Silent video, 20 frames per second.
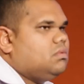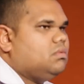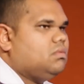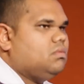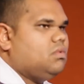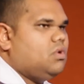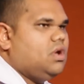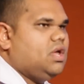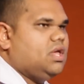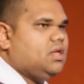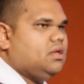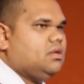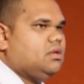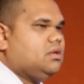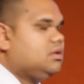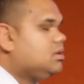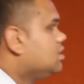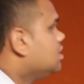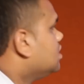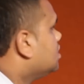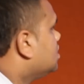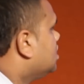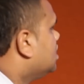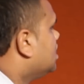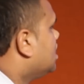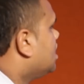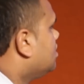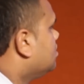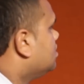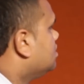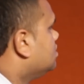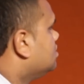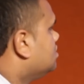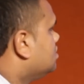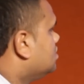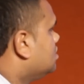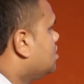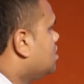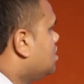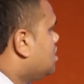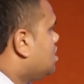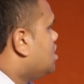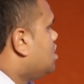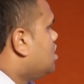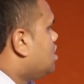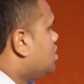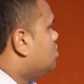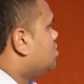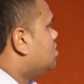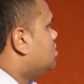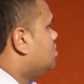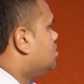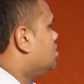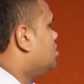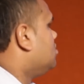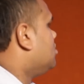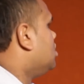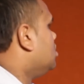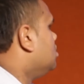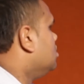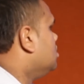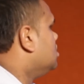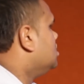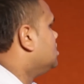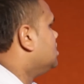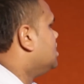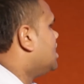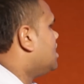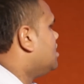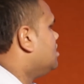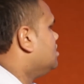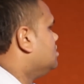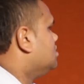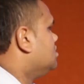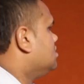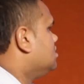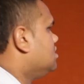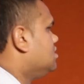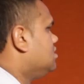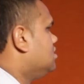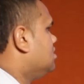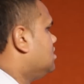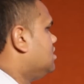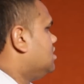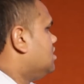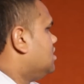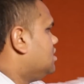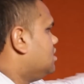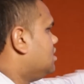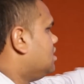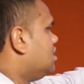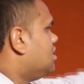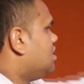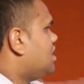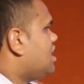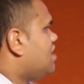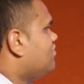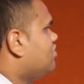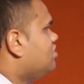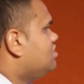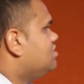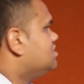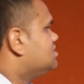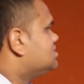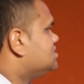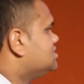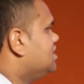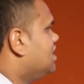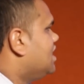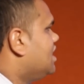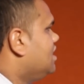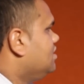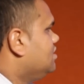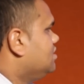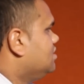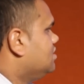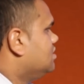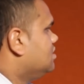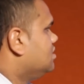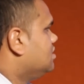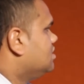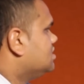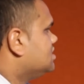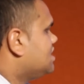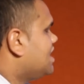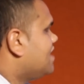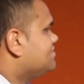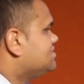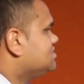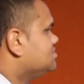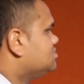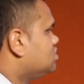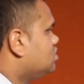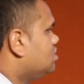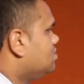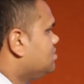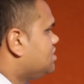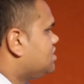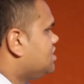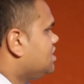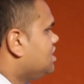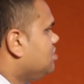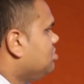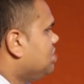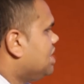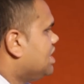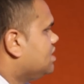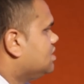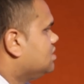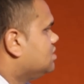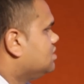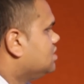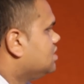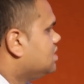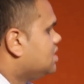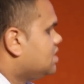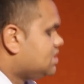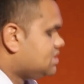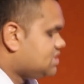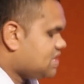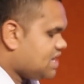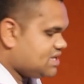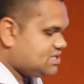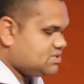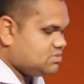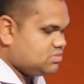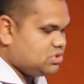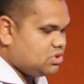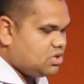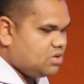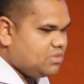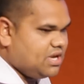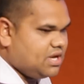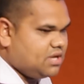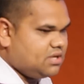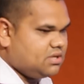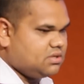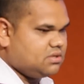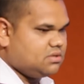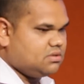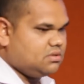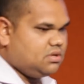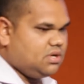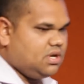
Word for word: Why? You know, and what what am I learning? You know, have I learned? You know, have some time to think about it. Take some time out and